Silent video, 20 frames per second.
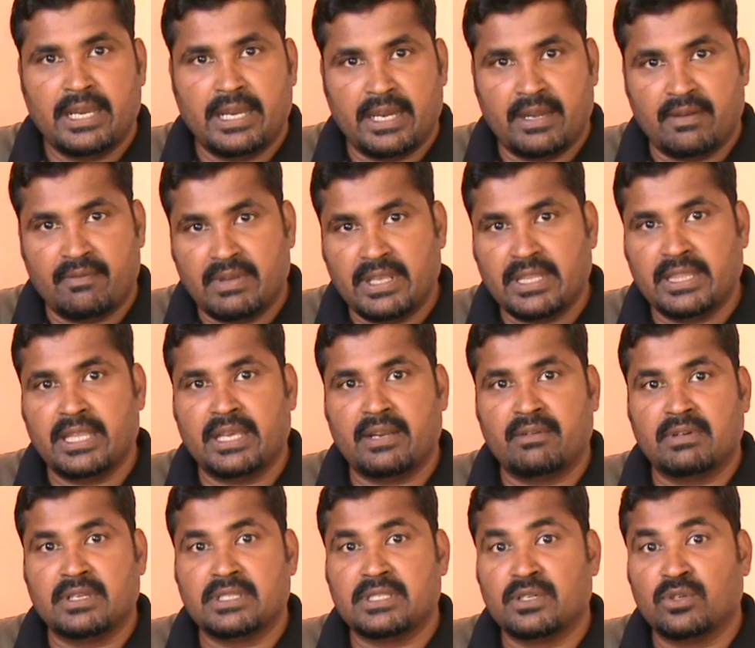and when there
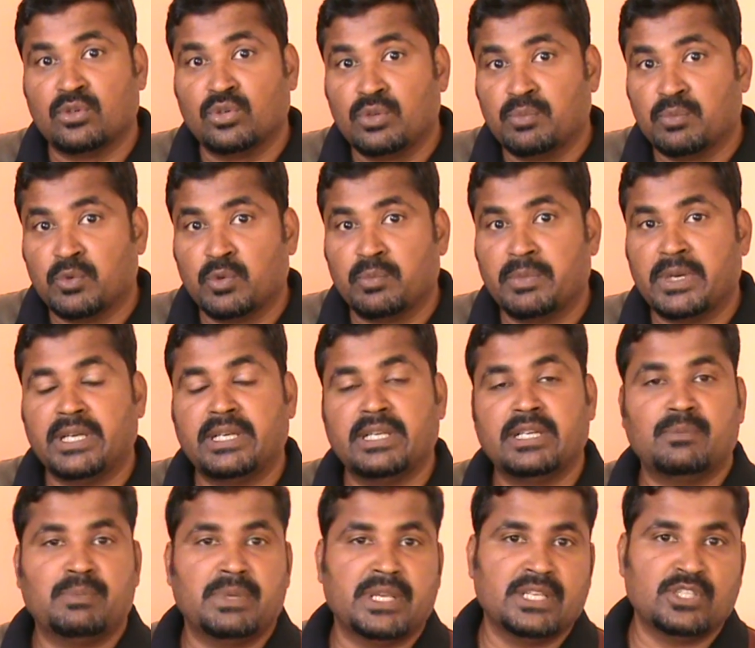was a good movement
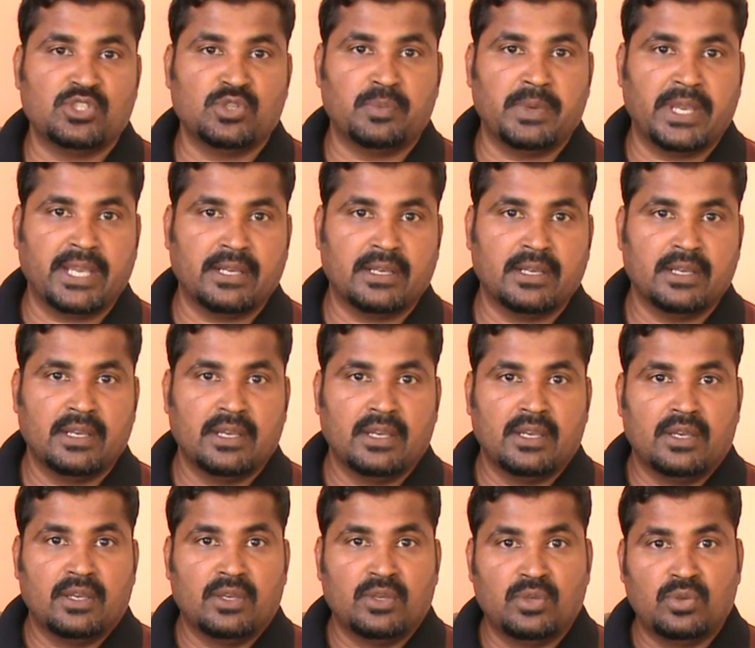in PSU bank,
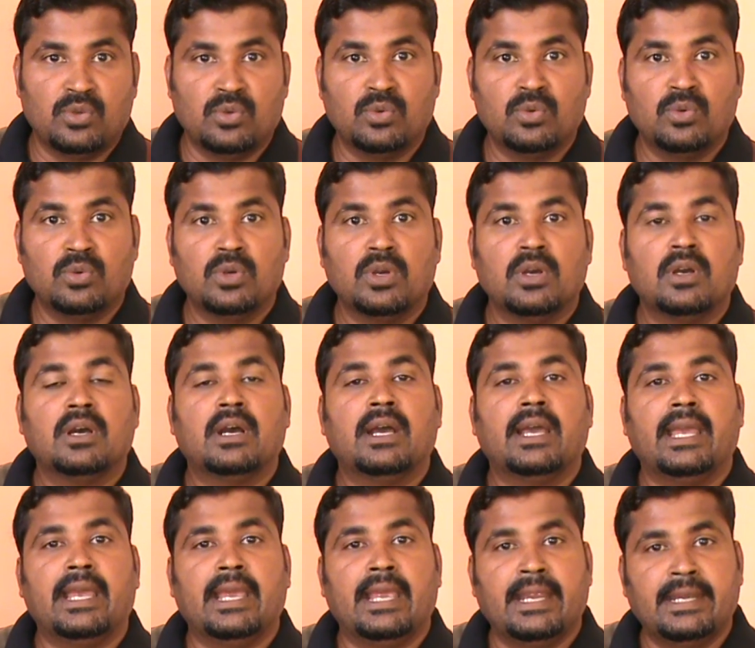you
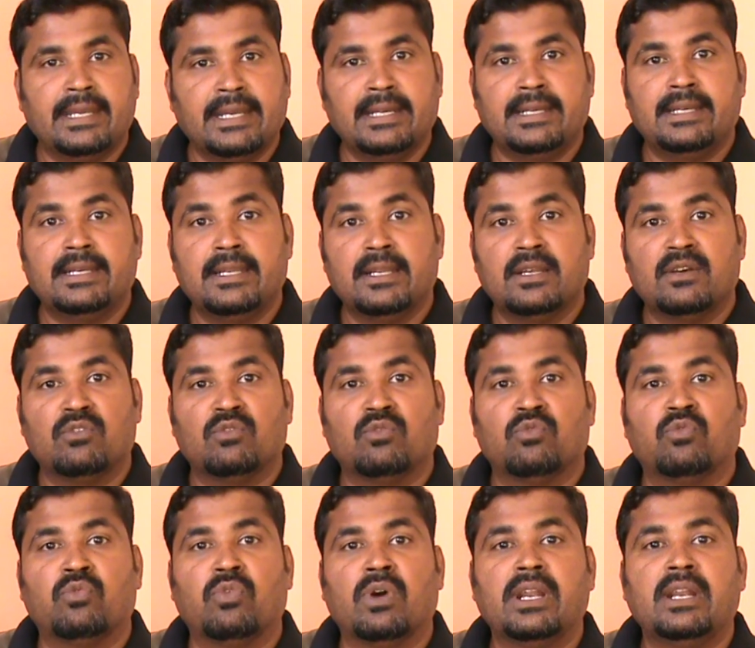added
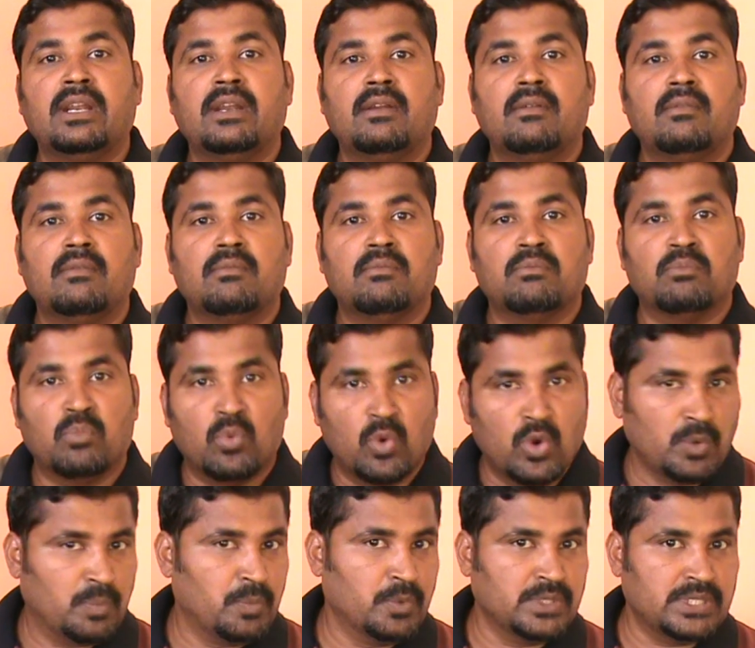one
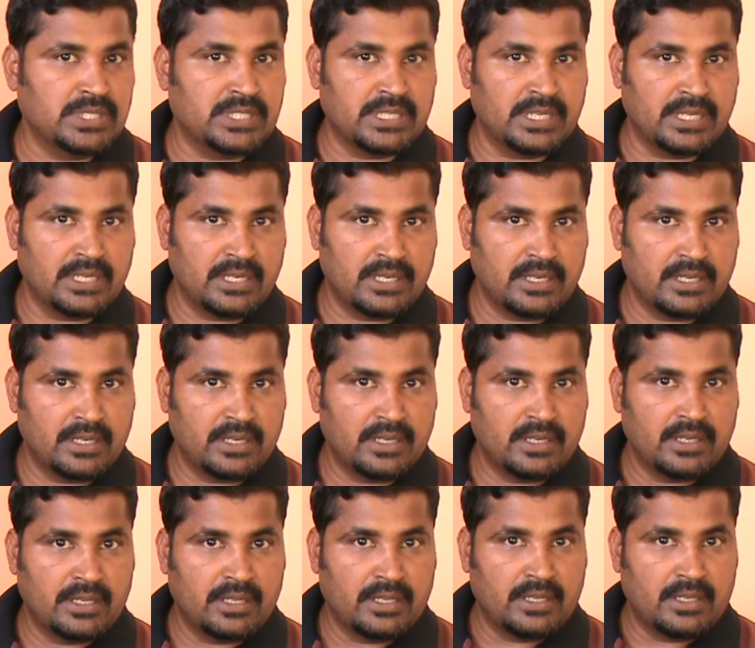more position,
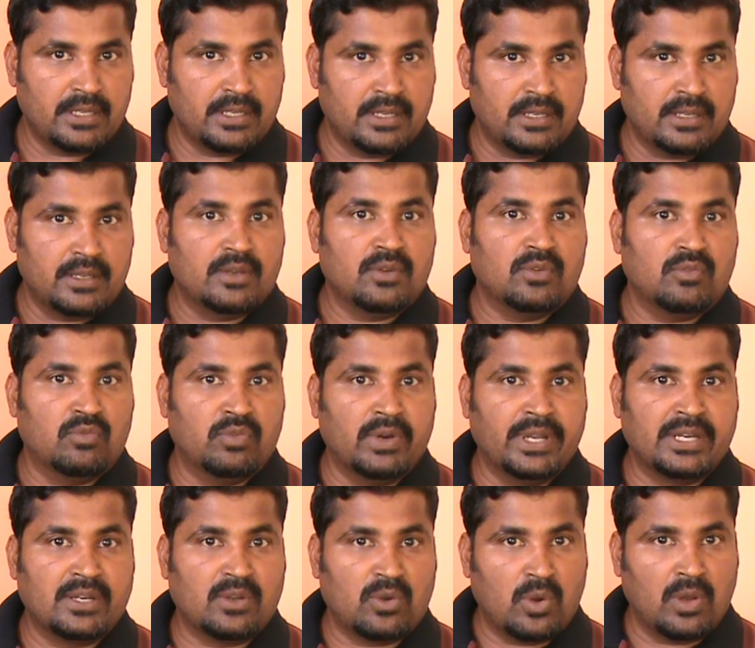
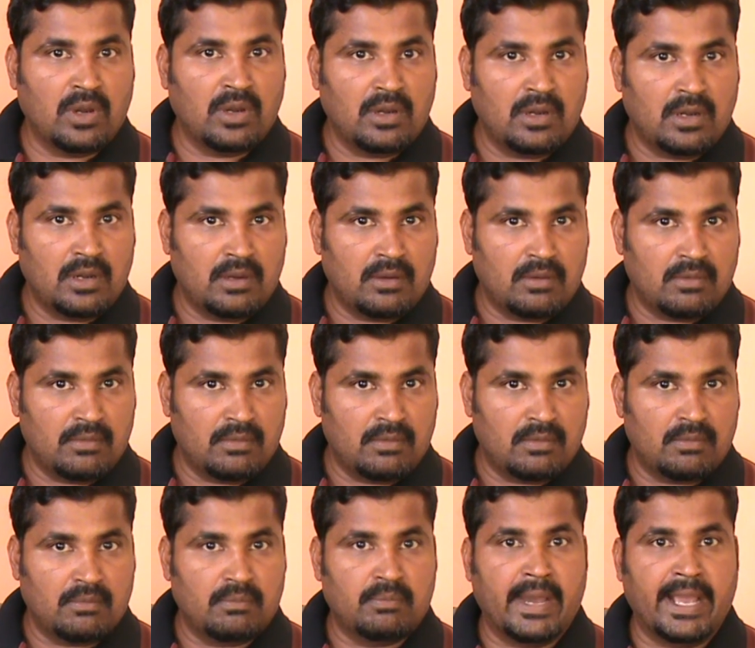one call
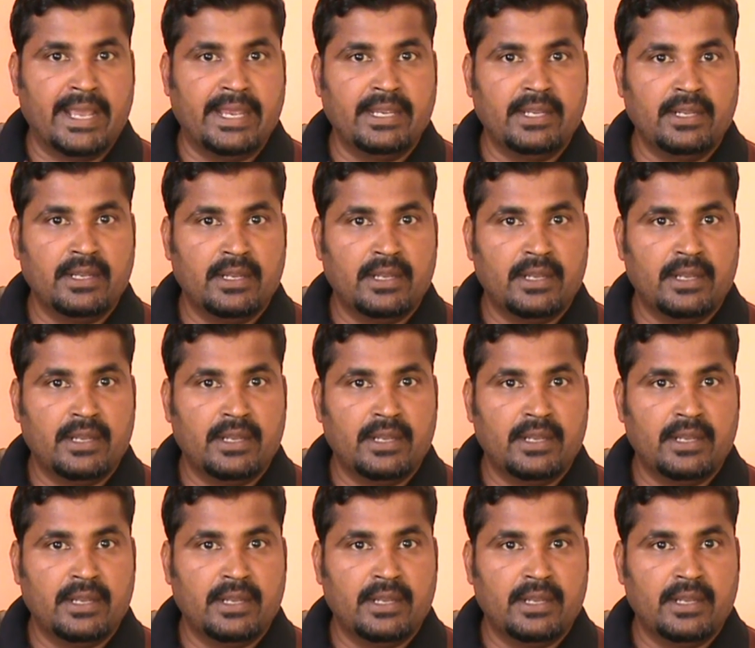buying